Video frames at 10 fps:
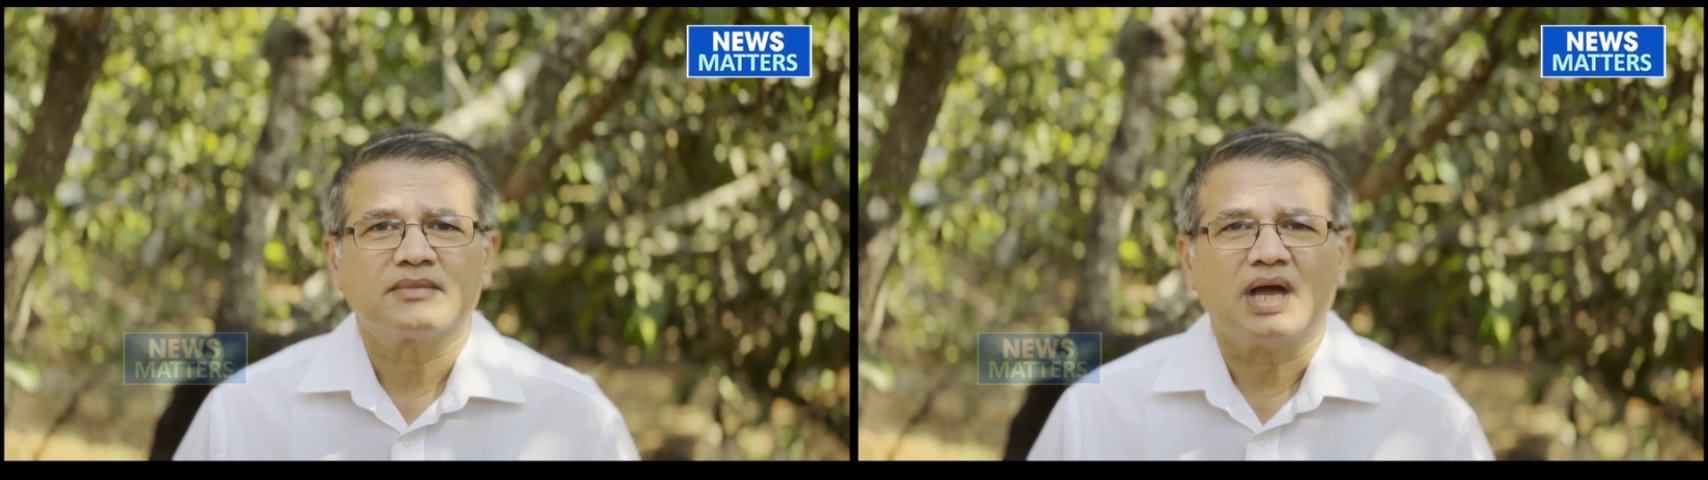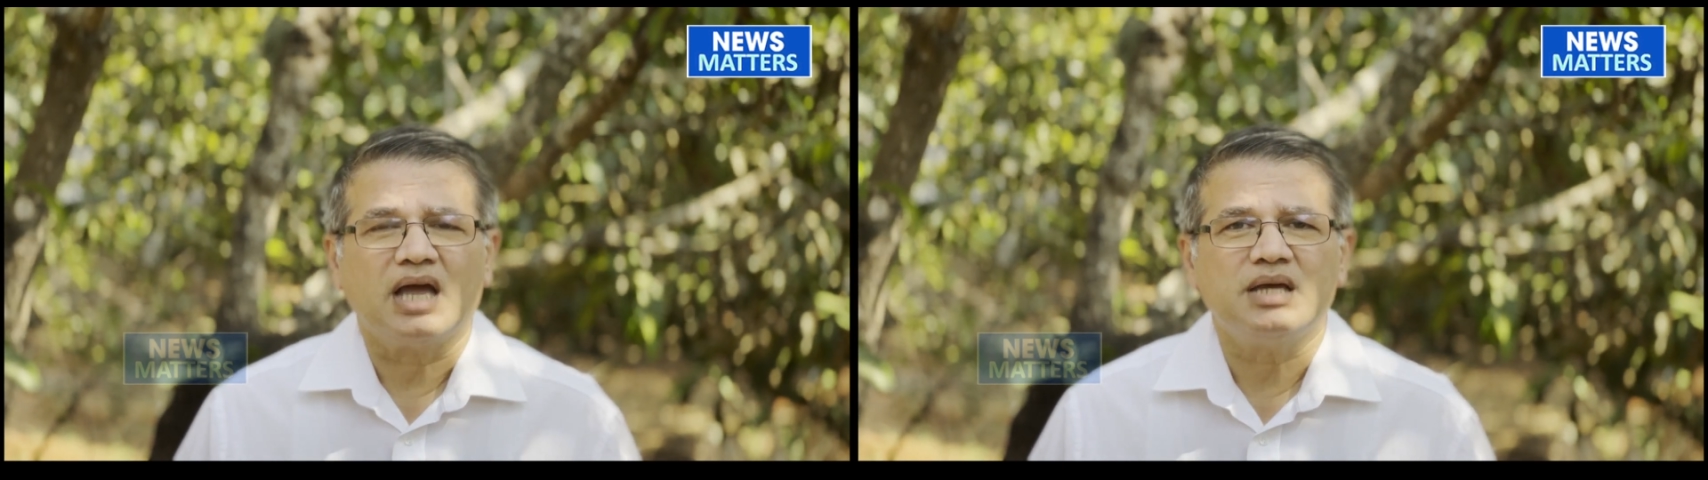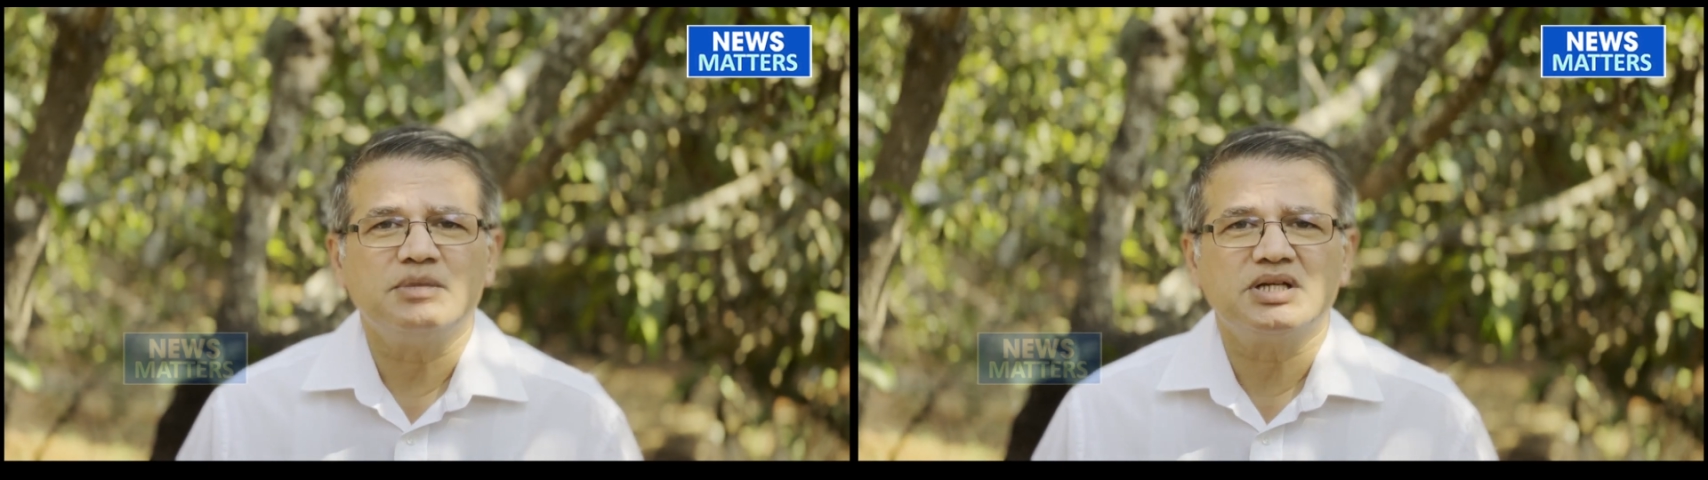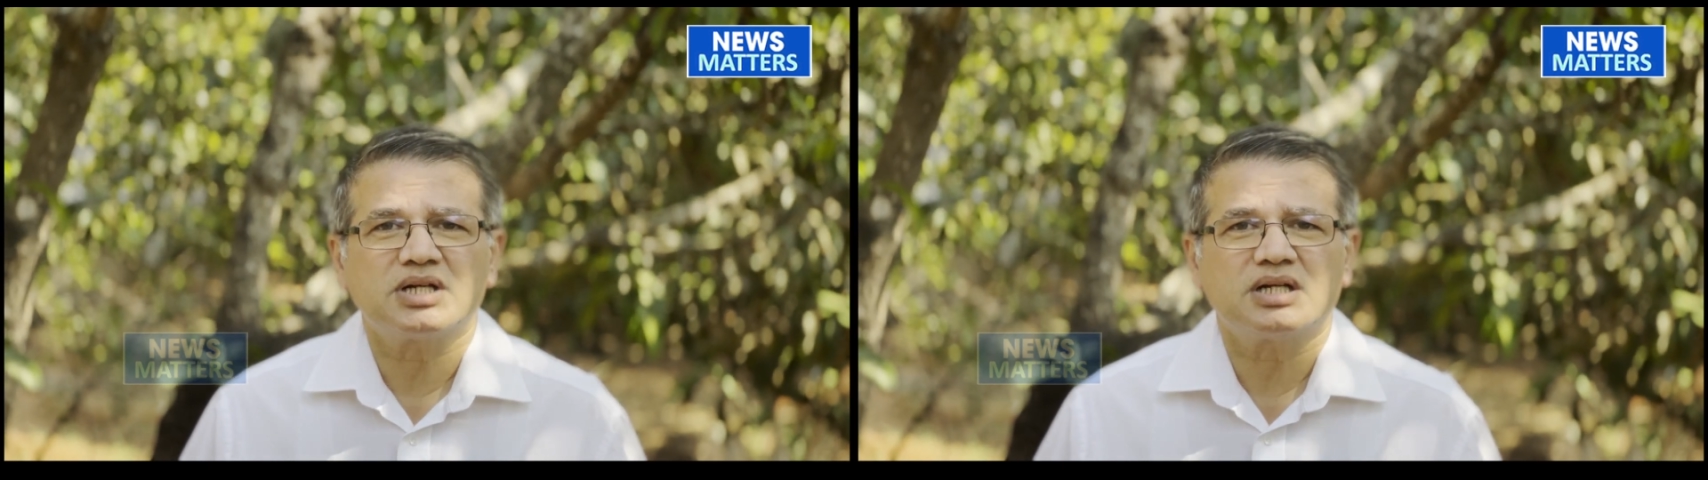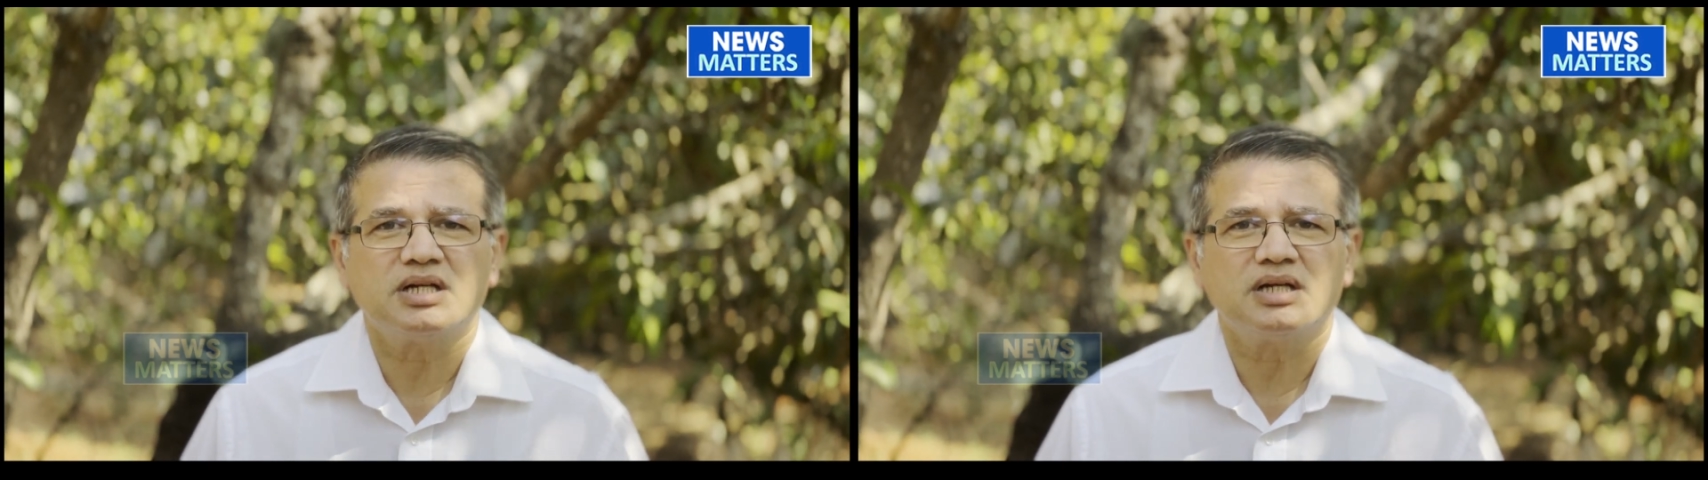I
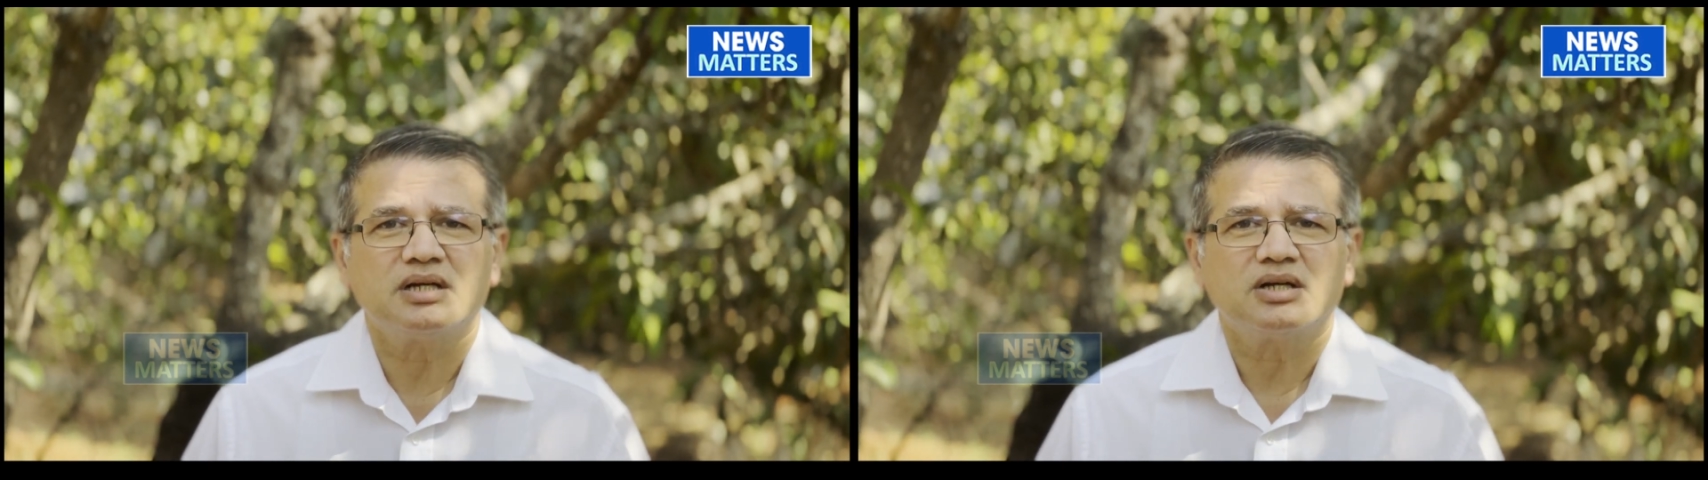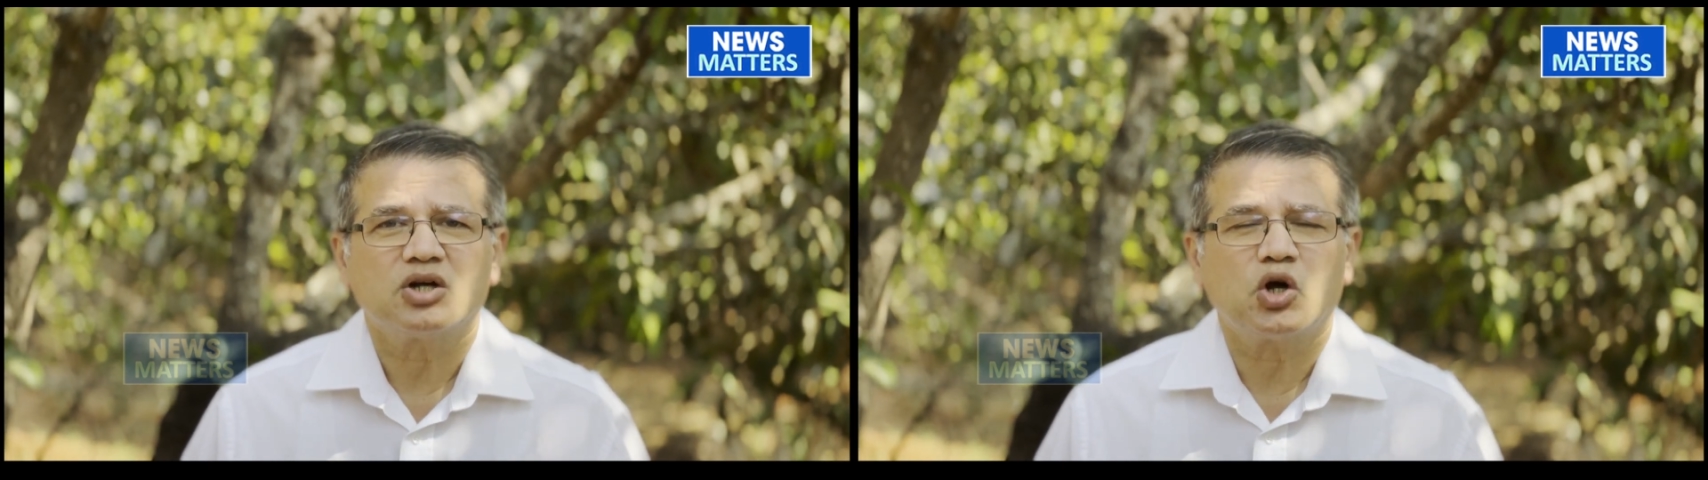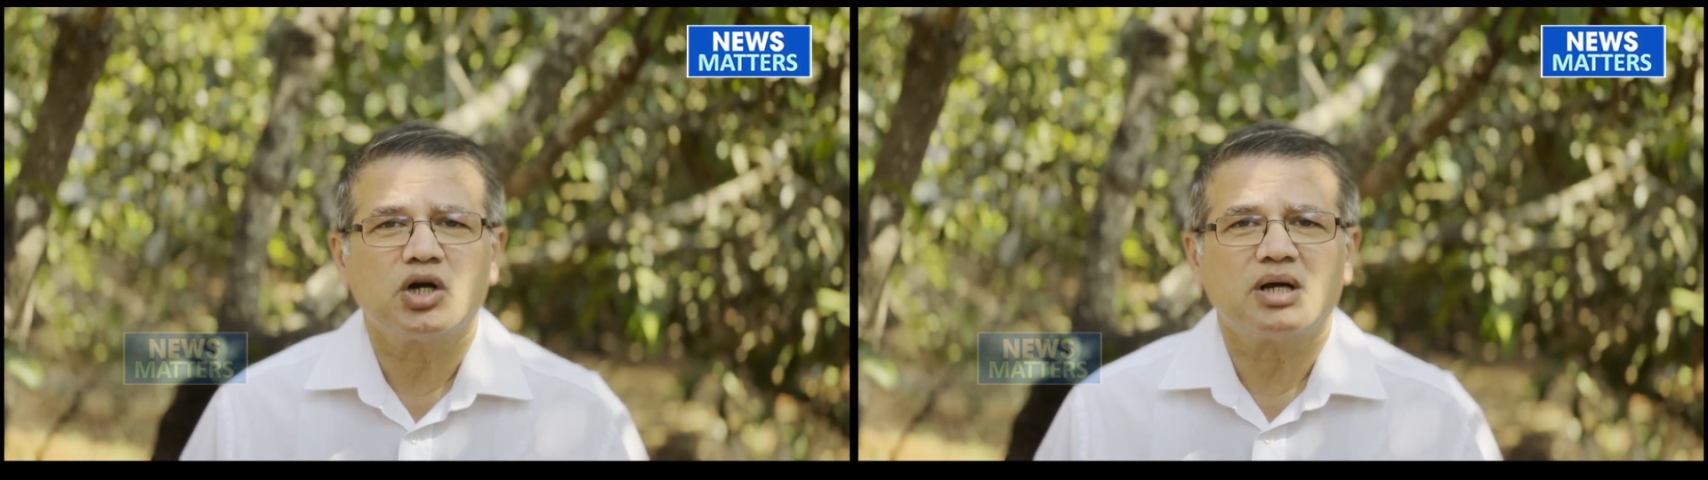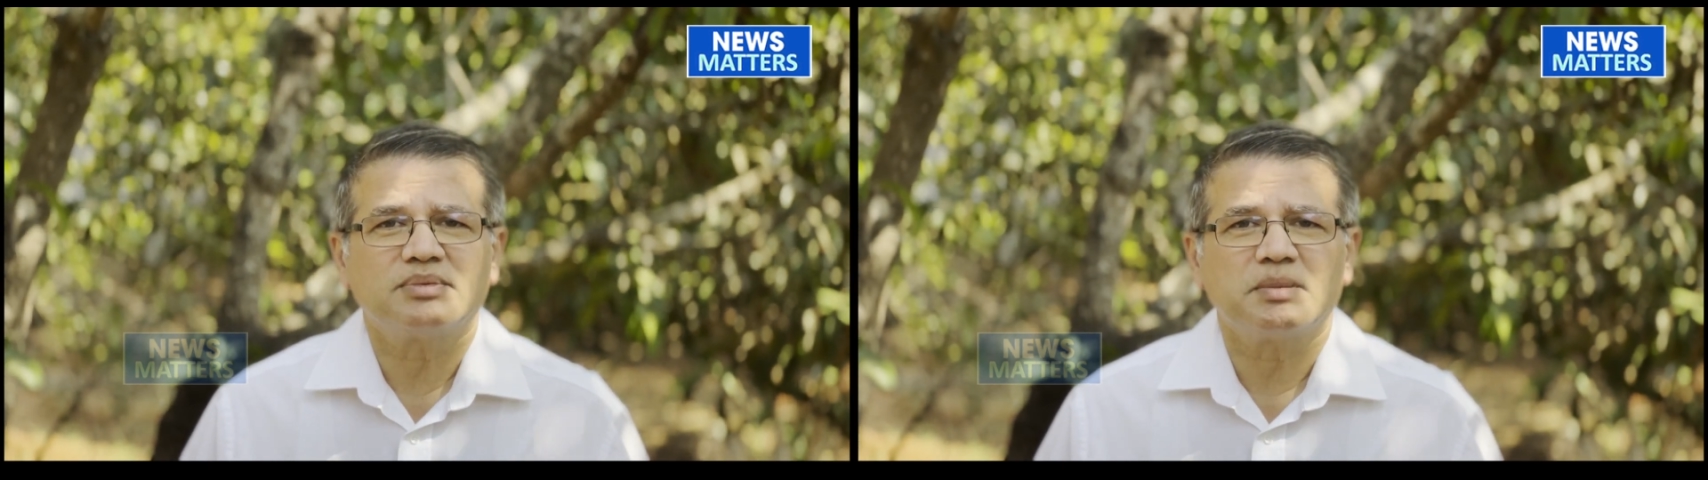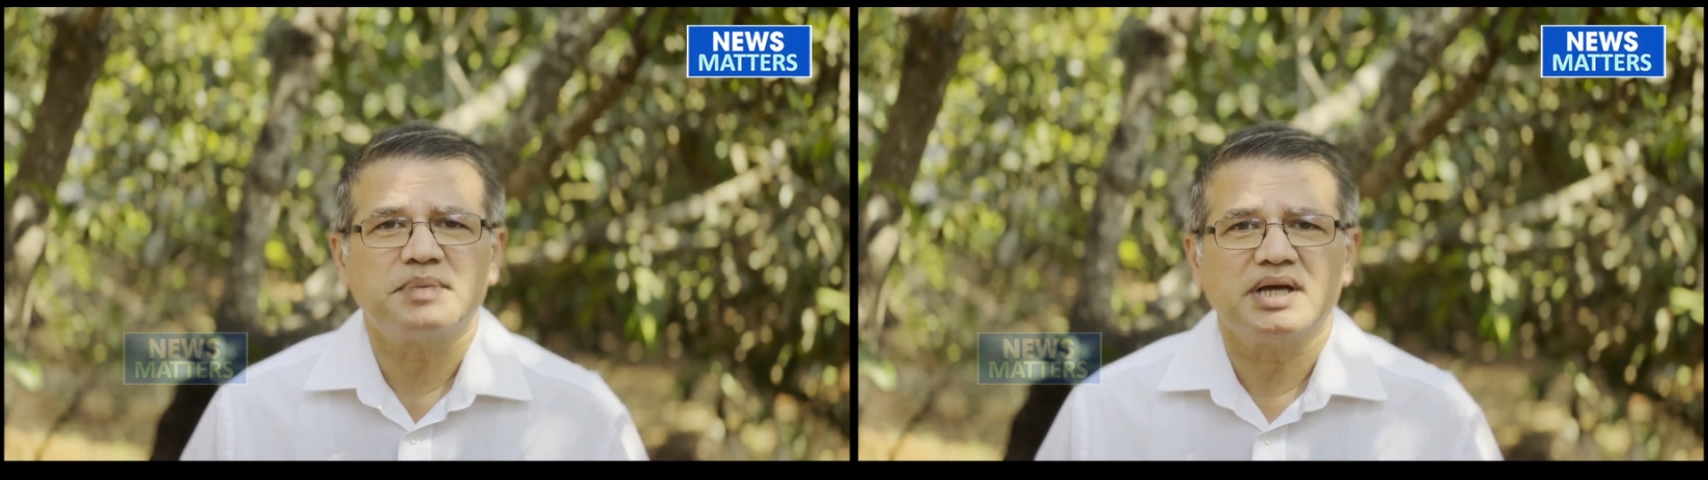immediately called up
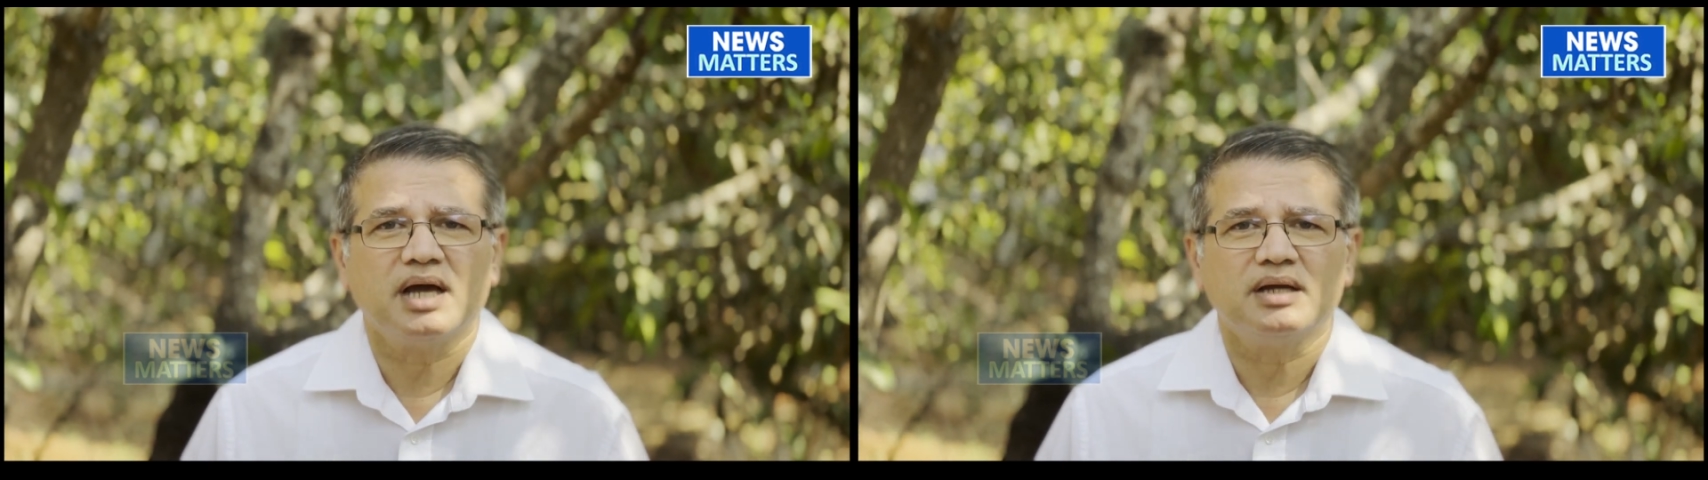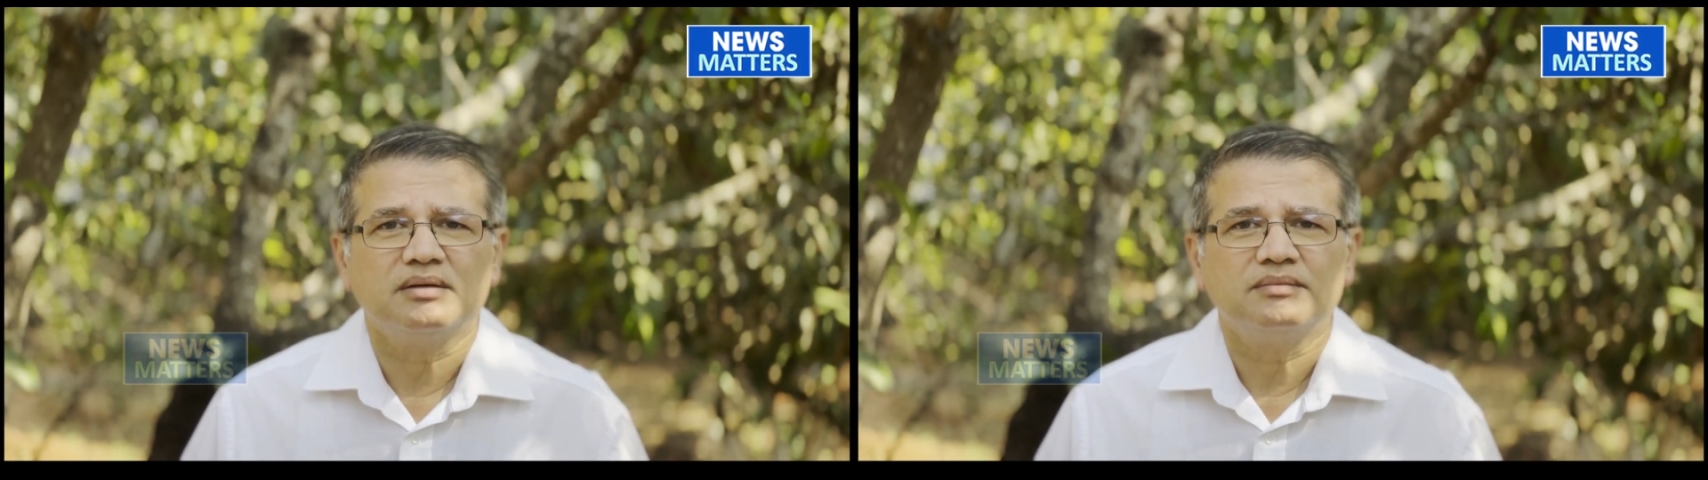the PI,